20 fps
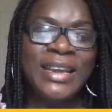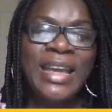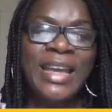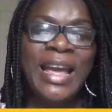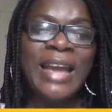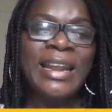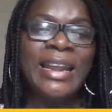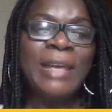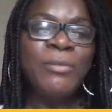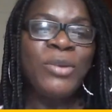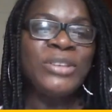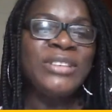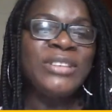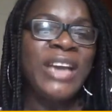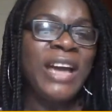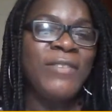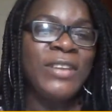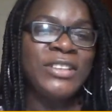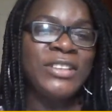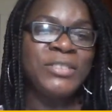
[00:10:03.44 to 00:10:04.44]
and I'm going to
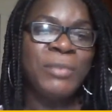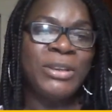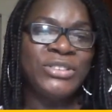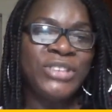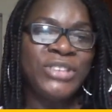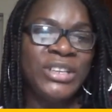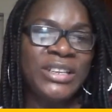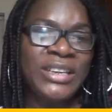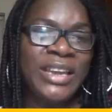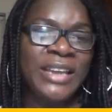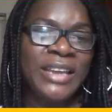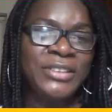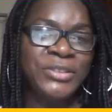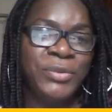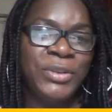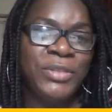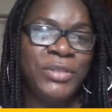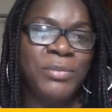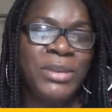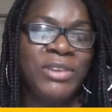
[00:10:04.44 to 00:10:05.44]
have a special guest
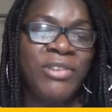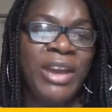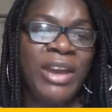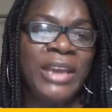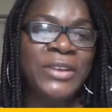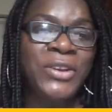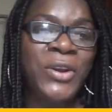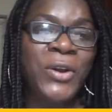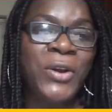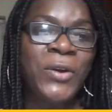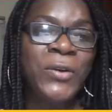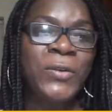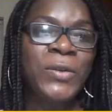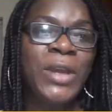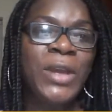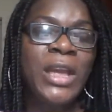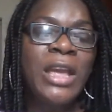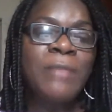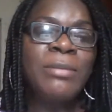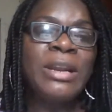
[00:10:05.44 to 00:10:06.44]
with me right now.
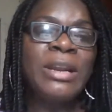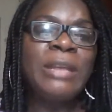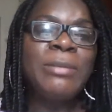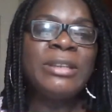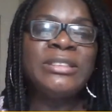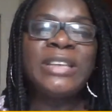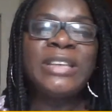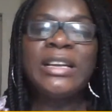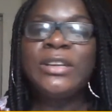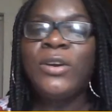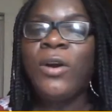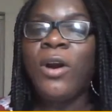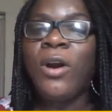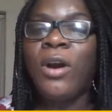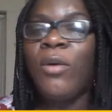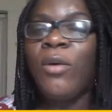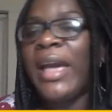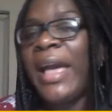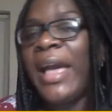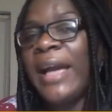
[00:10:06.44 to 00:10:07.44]
But let me tell you
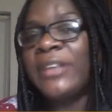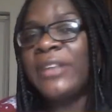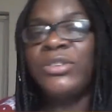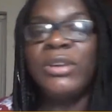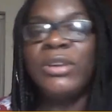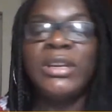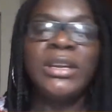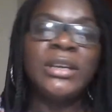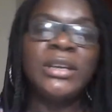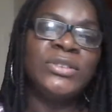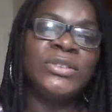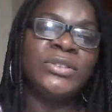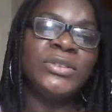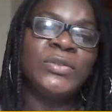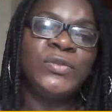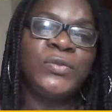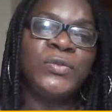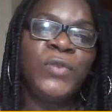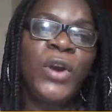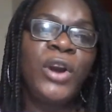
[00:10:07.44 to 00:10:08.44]
how I actually
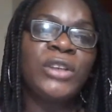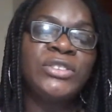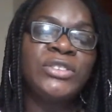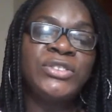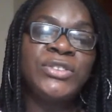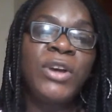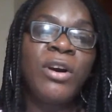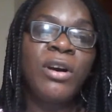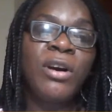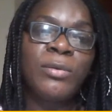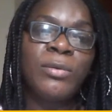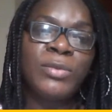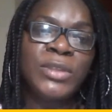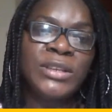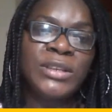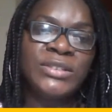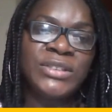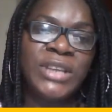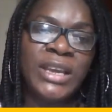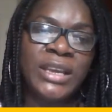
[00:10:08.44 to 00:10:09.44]
first saw
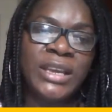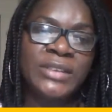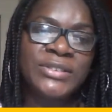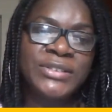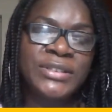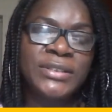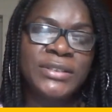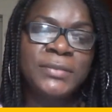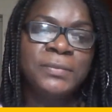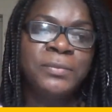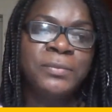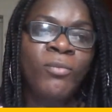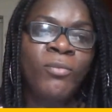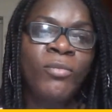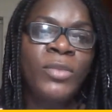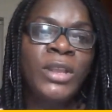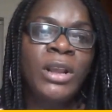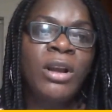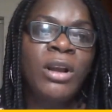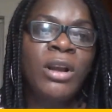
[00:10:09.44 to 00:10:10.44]
this guest.
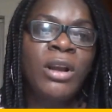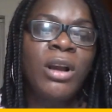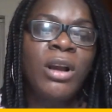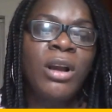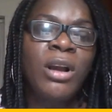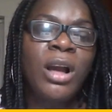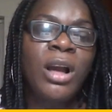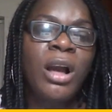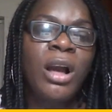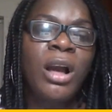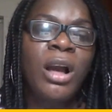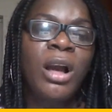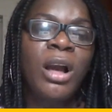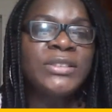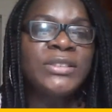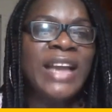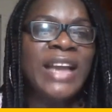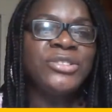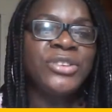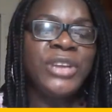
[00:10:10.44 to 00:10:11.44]
On
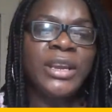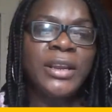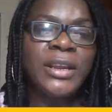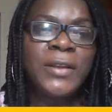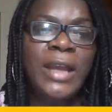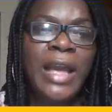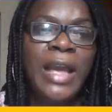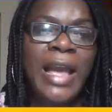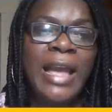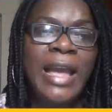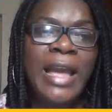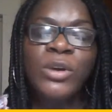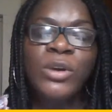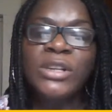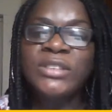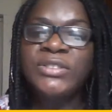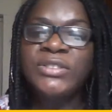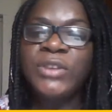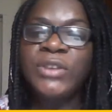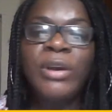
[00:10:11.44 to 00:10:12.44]
Saturday, I
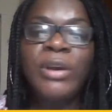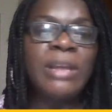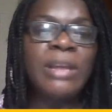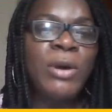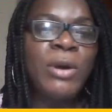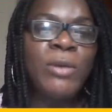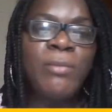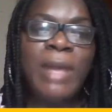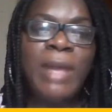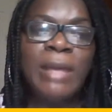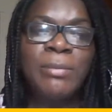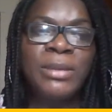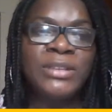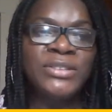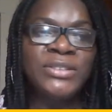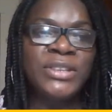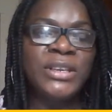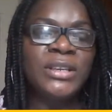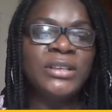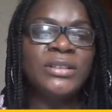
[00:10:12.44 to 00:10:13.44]
was going about my
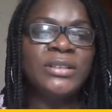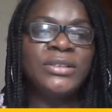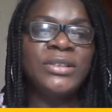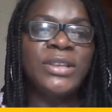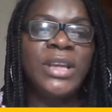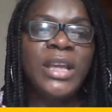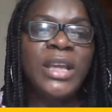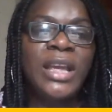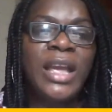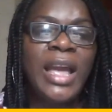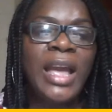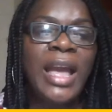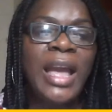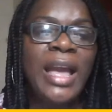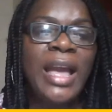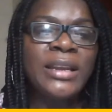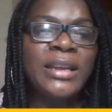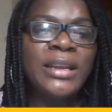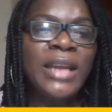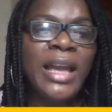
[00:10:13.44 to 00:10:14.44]
business,
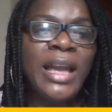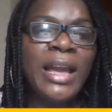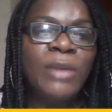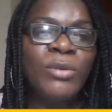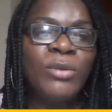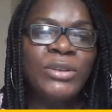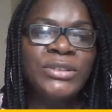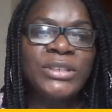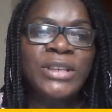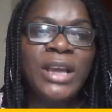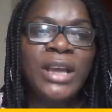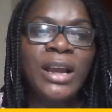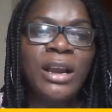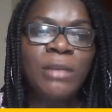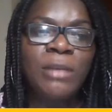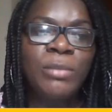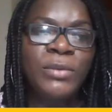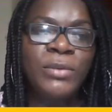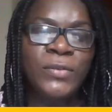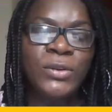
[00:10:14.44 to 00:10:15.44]
and I was in Harbour,
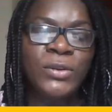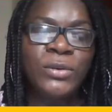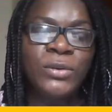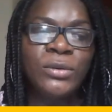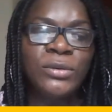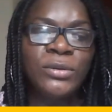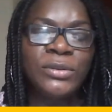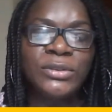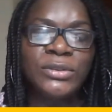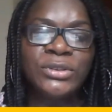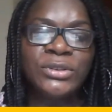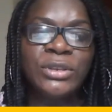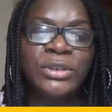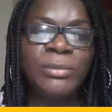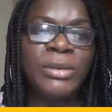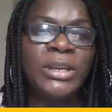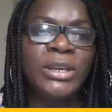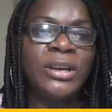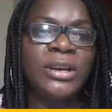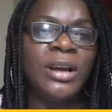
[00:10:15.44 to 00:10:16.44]
Jamaica,
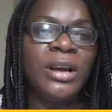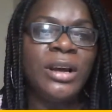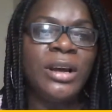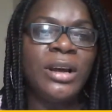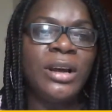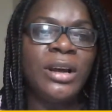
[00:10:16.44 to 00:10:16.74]
Harbour,